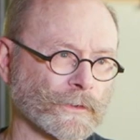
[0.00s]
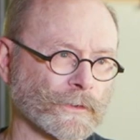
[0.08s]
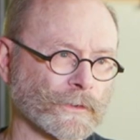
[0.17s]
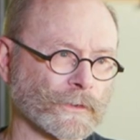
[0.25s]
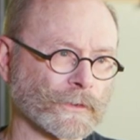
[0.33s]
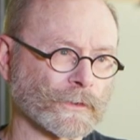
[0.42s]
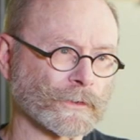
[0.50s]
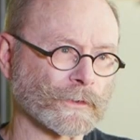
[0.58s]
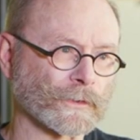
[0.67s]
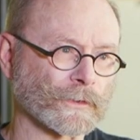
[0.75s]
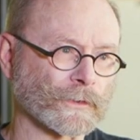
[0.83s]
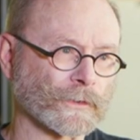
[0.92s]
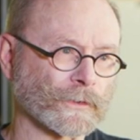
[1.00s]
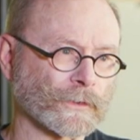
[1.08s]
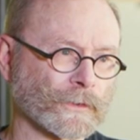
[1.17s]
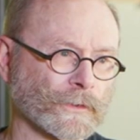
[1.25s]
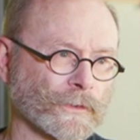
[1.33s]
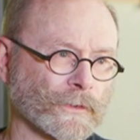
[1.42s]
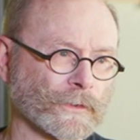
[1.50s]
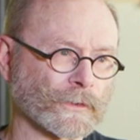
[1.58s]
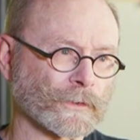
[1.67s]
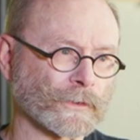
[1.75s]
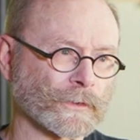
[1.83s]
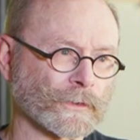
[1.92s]

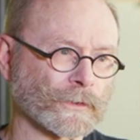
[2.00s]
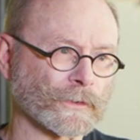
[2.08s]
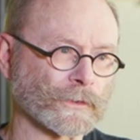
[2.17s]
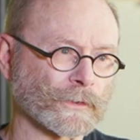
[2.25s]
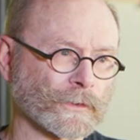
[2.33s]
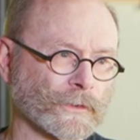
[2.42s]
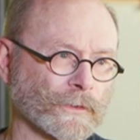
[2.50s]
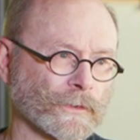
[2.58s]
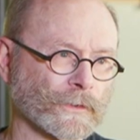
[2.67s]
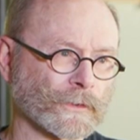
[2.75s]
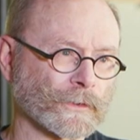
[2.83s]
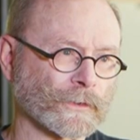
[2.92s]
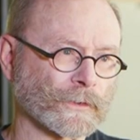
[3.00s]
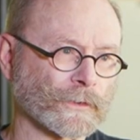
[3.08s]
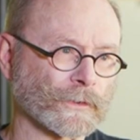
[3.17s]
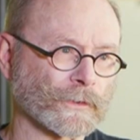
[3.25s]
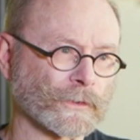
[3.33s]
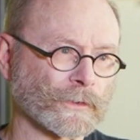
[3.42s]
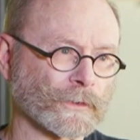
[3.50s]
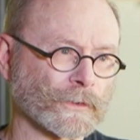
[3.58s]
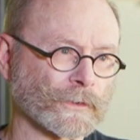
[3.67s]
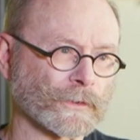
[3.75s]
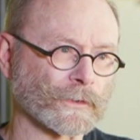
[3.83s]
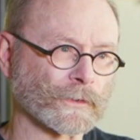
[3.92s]

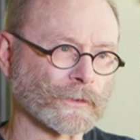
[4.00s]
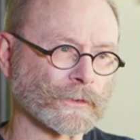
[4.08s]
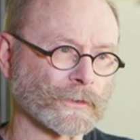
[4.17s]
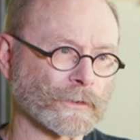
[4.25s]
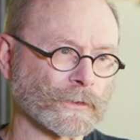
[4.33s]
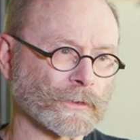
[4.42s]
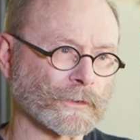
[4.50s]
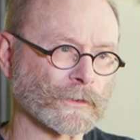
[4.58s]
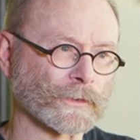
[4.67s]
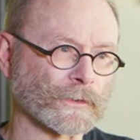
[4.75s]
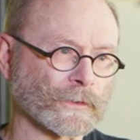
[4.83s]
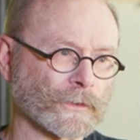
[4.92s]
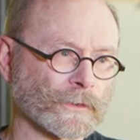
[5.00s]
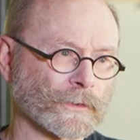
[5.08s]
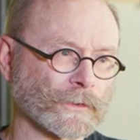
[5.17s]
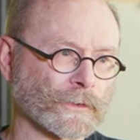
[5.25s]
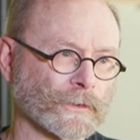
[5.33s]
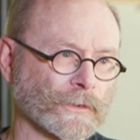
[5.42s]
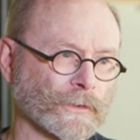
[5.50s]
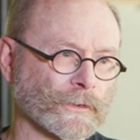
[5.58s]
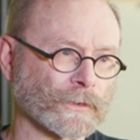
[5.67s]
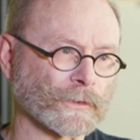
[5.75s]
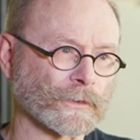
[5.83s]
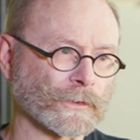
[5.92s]

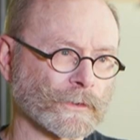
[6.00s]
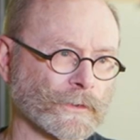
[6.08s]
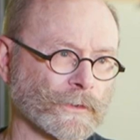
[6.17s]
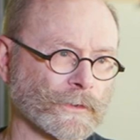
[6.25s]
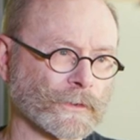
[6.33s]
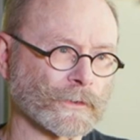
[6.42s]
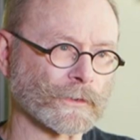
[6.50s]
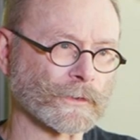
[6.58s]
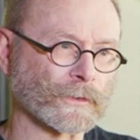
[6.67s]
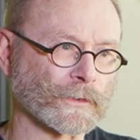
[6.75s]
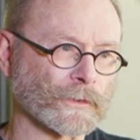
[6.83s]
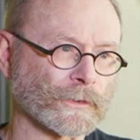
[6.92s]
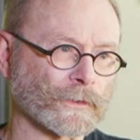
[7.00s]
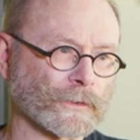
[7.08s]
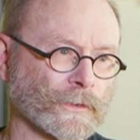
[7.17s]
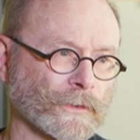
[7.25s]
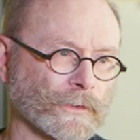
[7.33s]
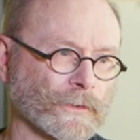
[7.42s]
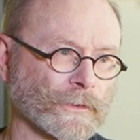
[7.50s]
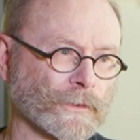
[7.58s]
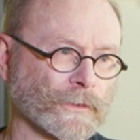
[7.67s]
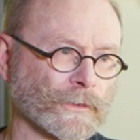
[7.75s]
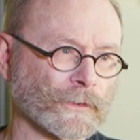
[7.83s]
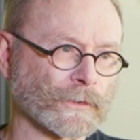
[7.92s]
[no speech]